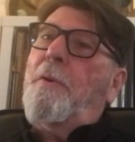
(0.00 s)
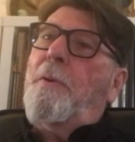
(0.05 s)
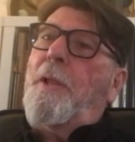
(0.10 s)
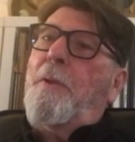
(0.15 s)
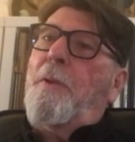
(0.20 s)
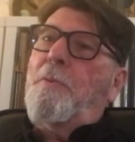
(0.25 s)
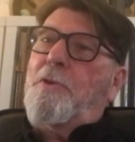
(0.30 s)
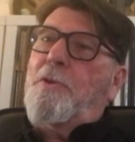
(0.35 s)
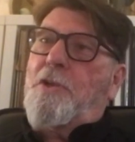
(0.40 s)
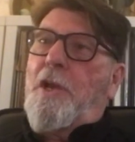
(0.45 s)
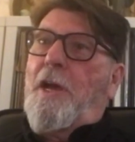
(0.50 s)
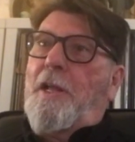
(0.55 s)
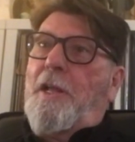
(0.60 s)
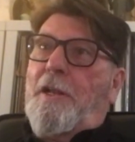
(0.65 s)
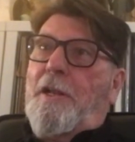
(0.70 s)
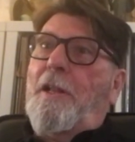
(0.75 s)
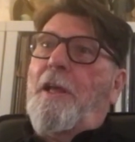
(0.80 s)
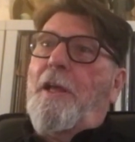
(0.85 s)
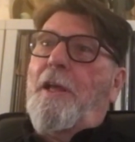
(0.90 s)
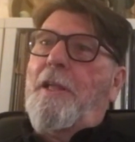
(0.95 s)
He was
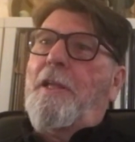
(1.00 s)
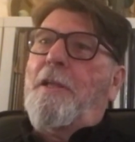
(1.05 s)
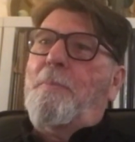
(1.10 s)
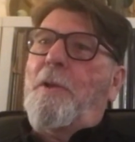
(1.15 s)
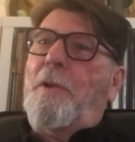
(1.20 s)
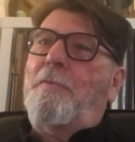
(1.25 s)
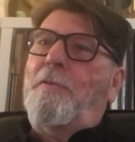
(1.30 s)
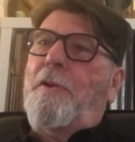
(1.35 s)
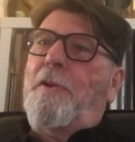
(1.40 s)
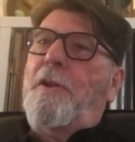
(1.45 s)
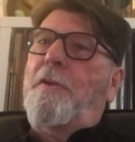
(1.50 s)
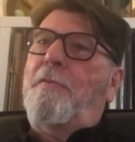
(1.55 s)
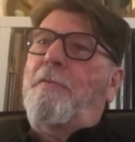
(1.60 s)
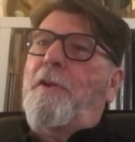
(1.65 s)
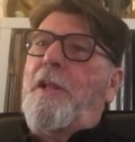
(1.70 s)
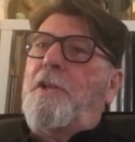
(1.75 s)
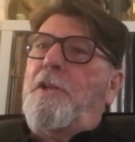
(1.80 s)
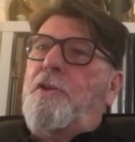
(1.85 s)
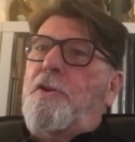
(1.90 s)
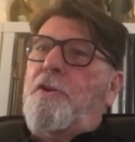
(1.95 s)
kind of like a bit of an
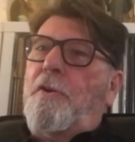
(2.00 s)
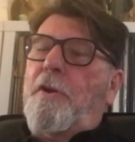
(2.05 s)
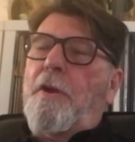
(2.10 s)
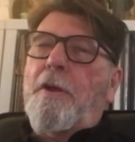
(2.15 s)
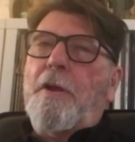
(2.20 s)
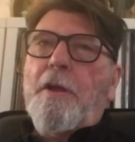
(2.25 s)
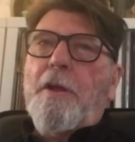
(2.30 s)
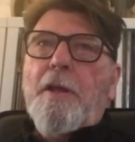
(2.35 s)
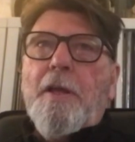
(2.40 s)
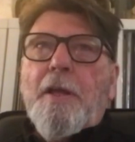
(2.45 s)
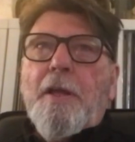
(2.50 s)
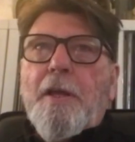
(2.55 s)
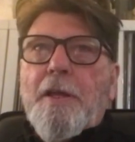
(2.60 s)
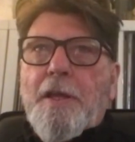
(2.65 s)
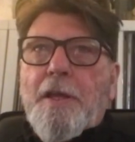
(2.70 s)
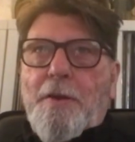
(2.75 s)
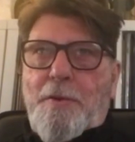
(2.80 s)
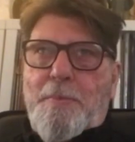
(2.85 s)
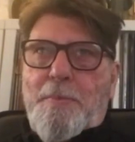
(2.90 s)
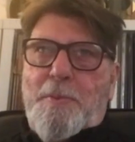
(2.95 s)
adventurer.
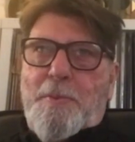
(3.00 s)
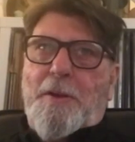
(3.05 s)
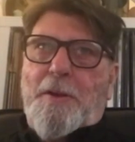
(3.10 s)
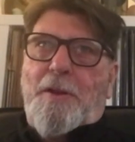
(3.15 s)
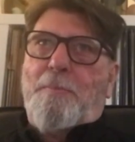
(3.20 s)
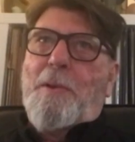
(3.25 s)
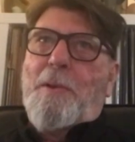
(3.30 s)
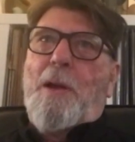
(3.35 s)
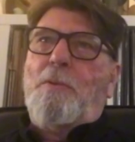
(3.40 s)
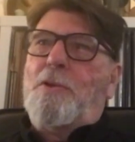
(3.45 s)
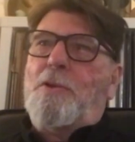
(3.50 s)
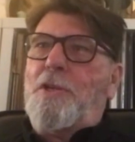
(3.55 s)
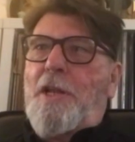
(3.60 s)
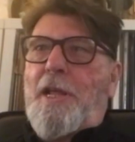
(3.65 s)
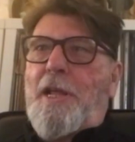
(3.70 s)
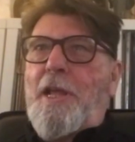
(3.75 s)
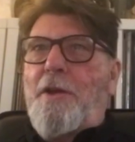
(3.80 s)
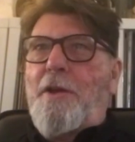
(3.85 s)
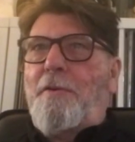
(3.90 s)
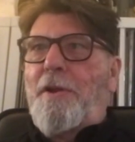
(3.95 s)
He'd been
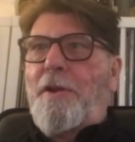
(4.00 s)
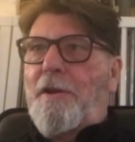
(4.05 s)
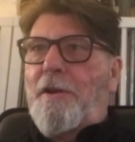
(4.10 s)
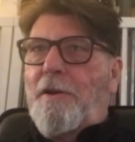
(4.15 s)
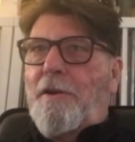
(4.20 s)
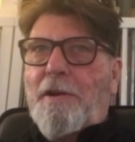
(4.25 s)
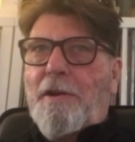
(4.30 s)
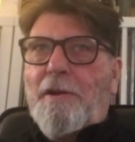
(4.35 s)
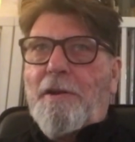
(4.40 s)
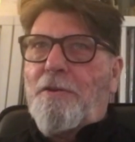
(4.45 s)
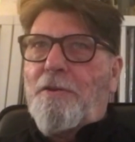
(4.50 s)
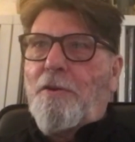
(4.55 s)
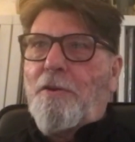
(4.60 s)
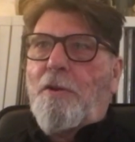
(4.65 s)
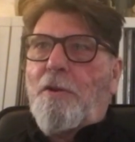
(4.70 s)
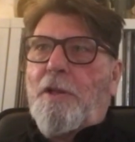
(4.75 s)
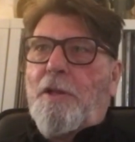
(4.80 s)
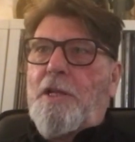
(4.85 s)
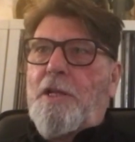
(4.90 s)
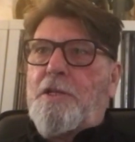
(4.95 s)
mountaineering and done
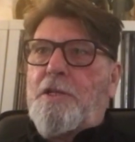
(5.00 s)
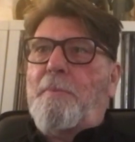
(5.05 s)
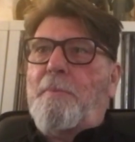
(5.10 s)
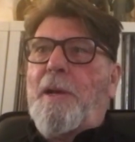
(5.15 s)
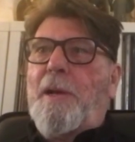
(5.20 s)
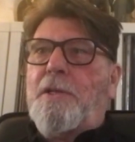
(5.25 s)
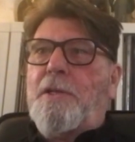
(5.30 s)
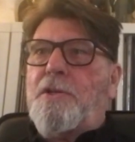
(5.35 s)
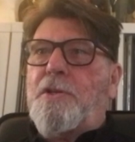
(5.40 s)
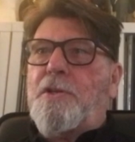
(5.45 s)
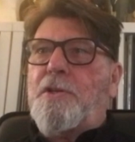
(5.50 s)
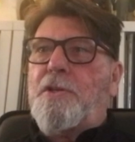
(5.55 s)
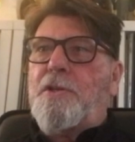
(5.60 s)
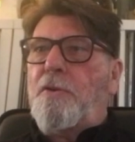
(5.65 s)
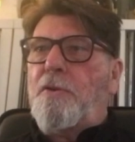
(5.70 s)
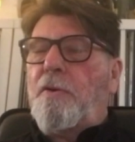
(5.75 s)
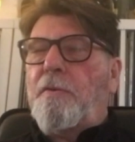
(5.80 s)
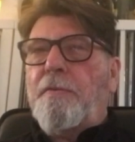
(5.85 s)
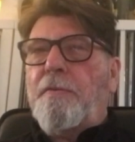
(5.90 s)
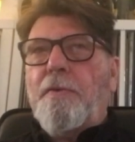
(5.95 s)
all kinds of mad
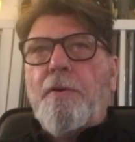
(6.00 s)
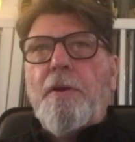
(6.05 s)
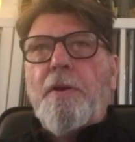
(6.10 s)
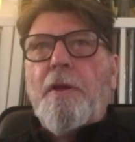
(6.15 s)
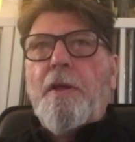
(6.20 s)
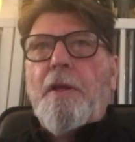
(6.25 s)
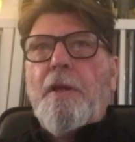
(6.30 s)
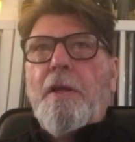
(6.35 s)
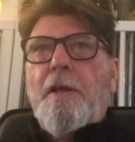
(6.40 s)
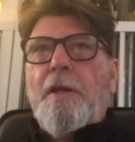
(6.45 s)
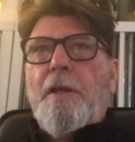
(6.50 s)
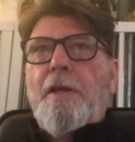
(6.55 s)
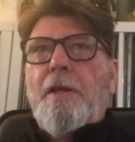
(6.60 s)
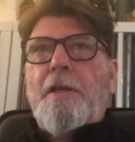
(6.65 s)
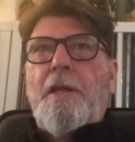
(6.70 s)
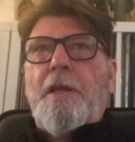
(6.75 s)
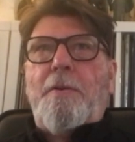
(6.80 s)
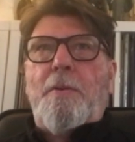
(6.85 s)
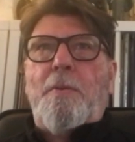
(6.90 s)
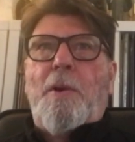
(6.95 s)
stuff.
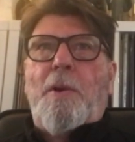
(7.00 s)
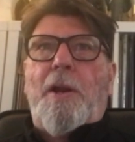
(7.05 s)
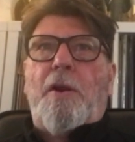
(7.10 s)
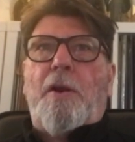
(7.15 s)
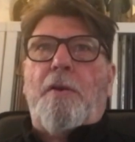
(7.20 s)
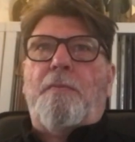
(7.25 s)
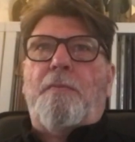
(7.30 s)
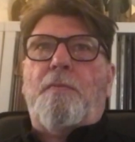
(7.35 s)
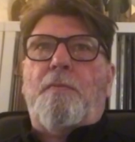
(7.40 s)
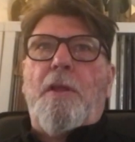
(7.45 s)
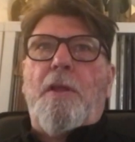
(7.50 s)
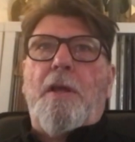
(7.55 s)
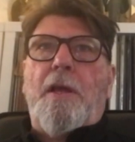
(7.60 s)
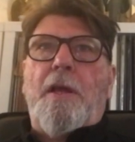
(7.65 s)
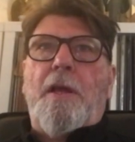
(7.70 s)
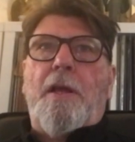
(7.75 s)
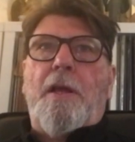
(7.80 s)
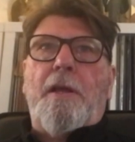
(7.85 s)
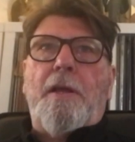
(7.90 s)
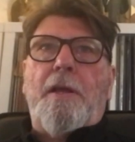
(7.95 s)
He went on
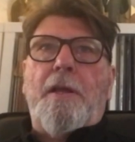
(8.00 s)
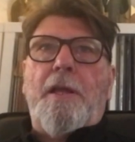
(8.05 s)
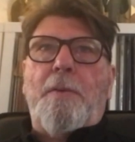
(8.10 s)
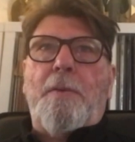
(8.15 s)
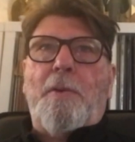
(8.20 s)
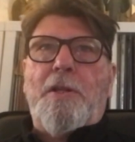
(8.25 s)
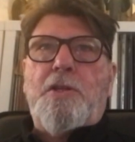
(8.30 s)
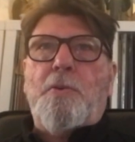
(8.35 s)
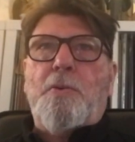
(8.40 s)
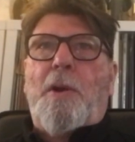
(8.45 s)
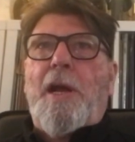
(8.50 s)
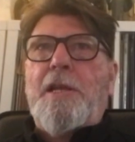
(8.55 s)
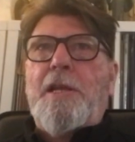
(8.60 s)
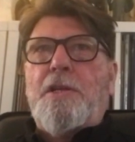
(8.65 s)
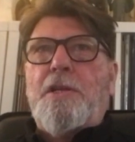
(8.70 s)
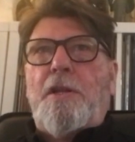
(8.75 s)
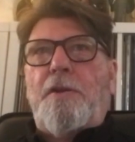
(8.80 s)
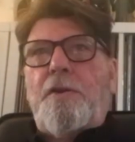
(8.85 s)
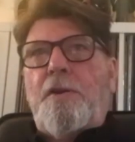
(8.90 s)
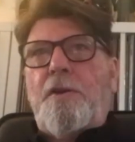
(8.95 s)
he went to
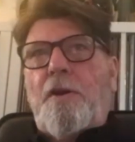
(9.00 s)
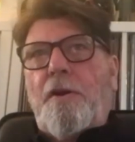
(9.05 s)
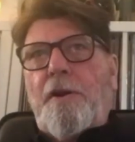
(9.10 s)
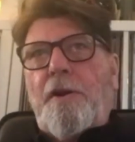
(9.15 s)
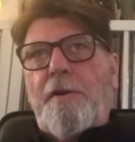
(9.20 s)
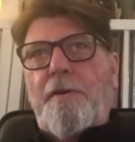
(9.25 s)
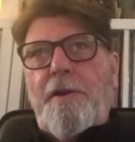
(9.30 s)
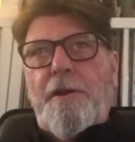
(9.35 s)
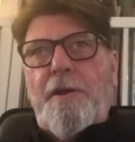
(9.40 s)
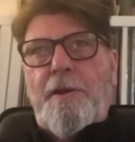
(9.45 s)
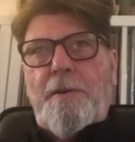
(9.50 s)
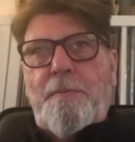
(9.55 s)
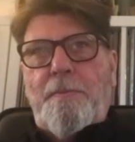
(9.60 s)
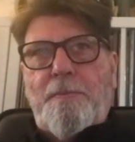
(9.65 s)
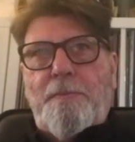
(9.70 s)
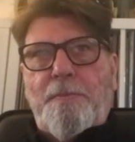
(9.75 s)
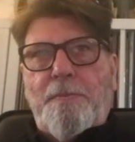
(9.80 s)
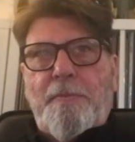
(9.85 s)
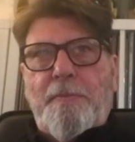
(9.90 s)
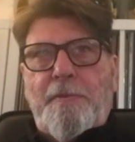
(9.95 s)
Iceland on a
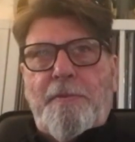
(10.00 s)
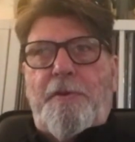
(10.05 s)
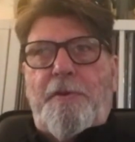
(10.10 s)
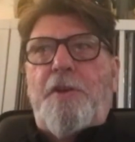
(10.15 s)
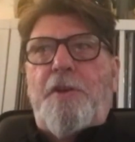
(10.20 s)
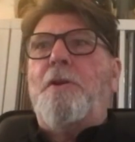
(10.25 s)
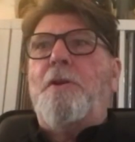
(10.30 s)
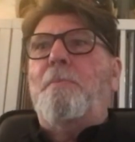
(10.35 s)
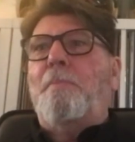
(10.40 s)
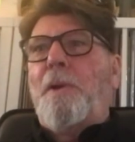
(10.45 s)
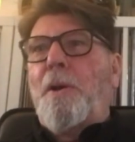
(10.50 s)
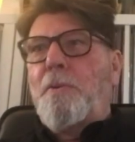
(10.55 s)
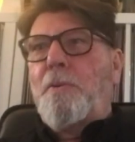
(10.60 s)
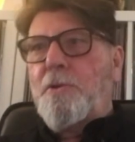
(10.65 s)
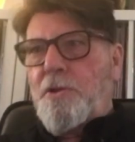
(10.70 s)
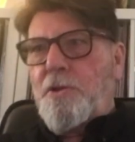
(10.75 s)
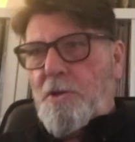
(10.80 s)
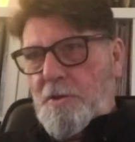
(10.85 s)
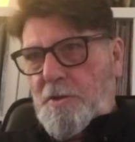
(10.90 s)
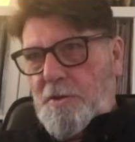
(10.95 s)
fishing boat.
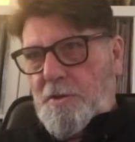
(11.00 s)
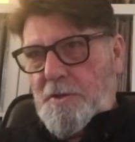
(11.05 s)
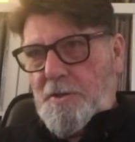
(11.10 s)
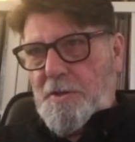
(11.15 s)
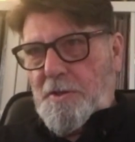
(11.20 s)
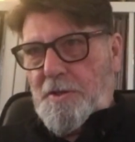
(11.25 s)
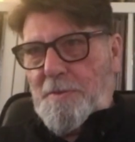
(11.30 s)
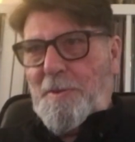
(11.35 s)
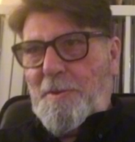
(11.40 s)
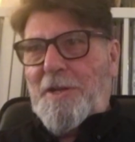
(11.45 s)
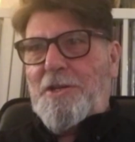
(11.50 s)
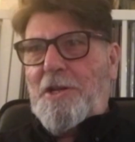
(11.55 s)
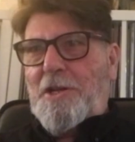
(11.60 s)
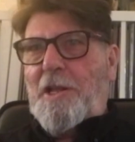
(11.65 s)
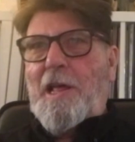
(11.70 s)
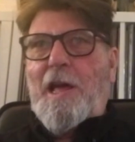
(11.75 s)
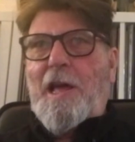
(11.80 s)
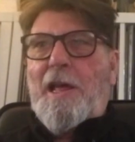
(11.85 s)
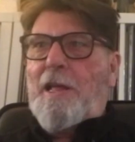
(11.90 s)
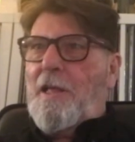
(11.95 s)
Imagine
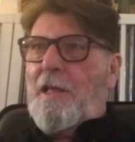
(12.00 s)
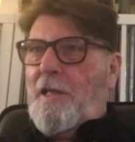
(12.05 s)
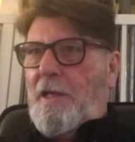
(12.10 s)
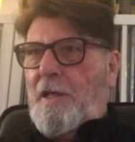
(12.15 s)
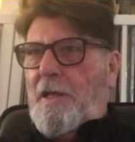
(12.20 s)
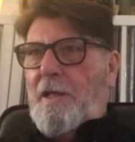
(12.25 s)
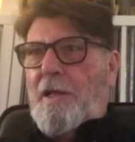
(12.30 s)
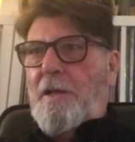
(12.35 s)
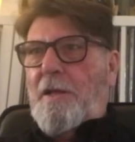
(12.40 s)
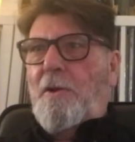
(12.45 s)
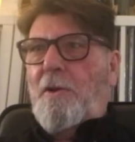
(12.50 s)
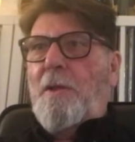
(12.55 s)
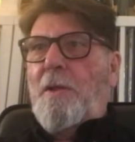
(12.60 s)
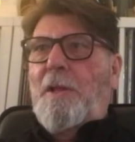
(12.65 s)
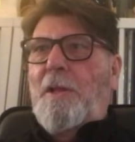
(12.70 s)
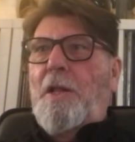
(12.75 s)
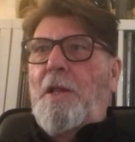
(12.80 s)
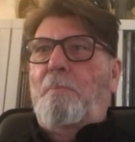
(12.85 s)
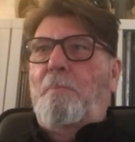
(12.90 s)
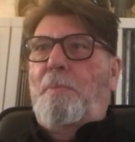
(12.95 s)
that. One of them
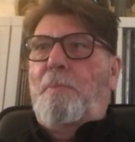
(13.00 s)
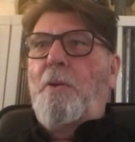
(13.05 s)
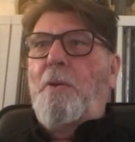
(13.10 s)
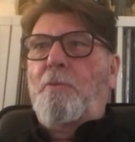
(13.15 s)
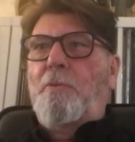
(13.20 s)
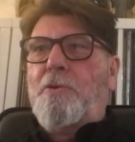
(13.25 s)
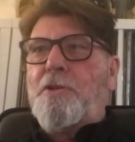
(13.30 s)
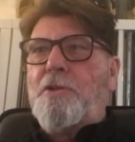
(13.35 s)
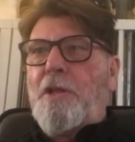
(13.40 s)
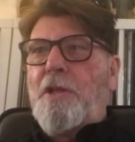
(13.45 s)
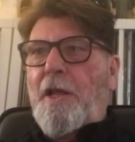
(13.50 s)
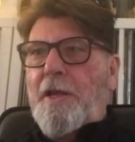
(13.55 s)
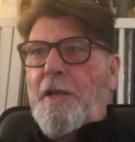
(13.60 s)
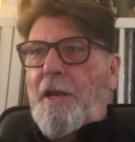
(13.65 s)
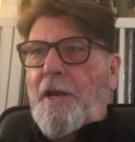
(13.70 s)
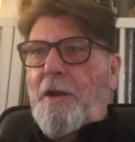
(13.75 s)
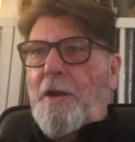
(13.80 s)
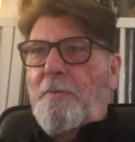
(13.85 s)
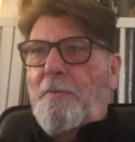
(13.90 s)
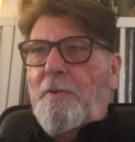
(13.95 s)
little boats, like,
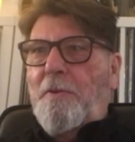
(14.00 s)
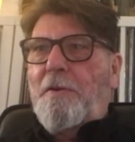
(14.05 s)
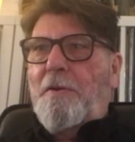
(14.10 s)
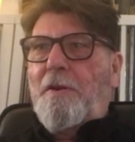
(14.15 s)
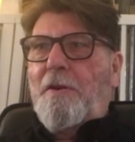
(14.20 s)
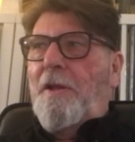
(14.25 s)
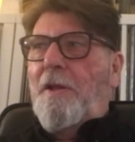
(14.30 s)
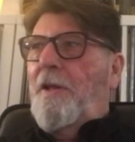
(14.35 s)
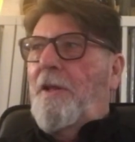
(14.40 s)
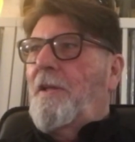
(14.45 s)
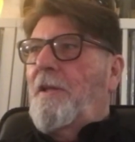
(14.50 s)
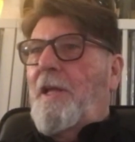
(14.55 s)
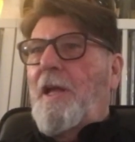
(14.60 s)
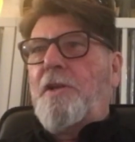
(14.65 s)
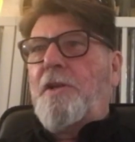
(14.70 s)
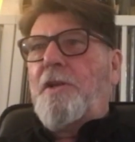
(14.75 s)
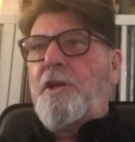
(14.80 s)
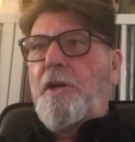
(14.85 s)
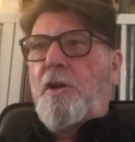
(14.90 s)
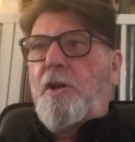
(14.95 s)

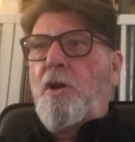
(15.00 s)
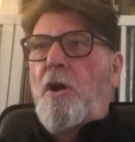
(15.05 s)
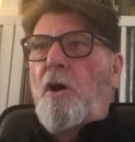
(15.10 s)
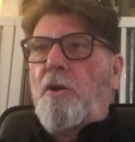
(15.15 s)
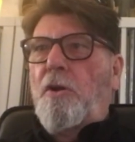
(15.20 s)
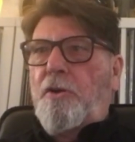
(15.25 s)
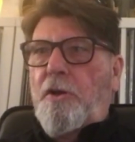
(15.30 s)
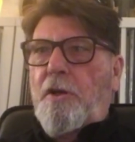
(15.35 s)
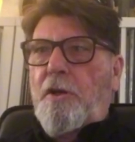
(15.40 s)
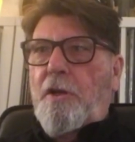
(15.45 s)
catching cod.